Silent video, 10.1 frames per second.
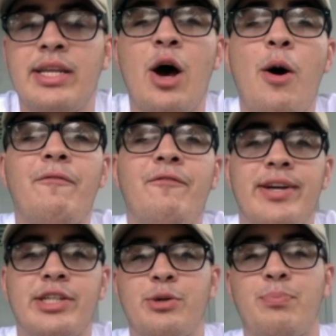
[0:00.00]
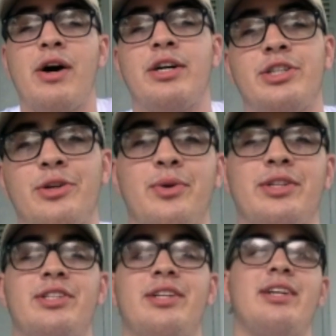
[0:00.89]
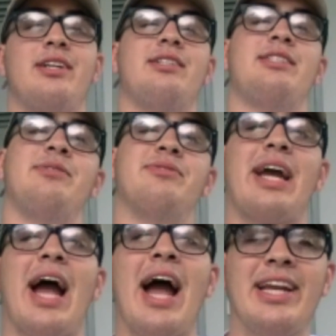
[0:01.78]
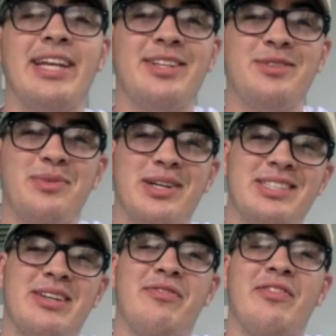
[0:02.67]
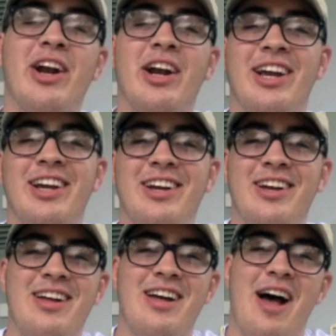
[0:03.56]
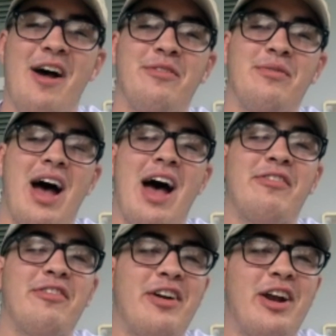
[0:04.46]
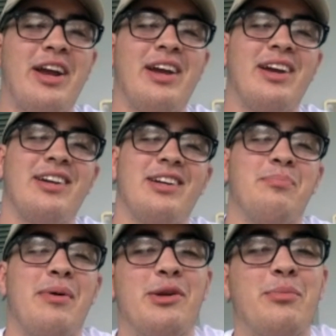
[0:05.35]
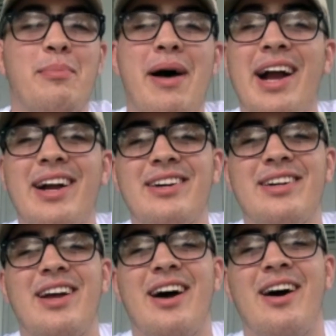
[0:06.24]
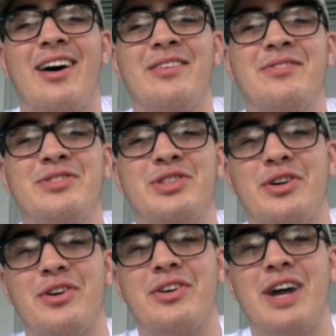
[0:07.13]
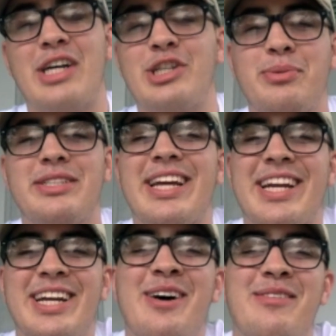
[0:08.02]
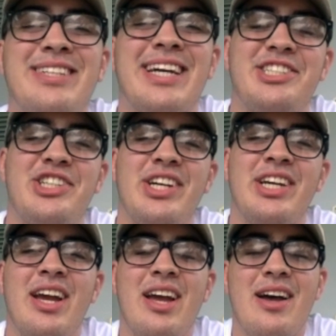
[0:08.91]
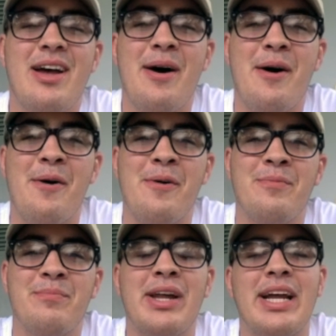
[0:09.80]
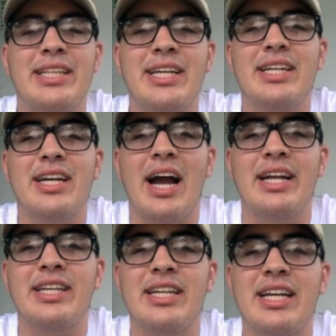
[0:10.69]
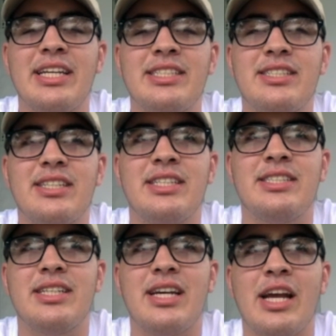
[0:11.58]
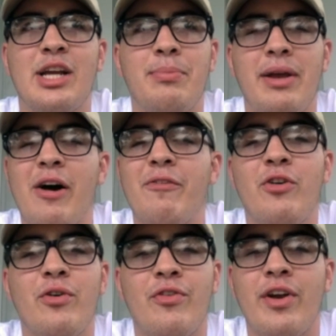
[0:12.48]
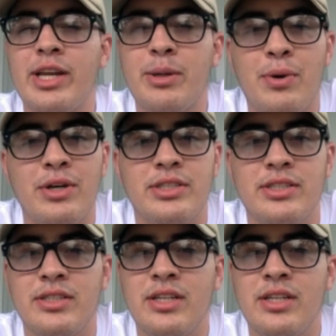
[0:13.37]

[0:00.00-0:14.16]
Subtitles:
help fix your posture, which seems like I need because I have a very bendable back. So I should be taking up Tai Chi. But I think it could be helpful for any person,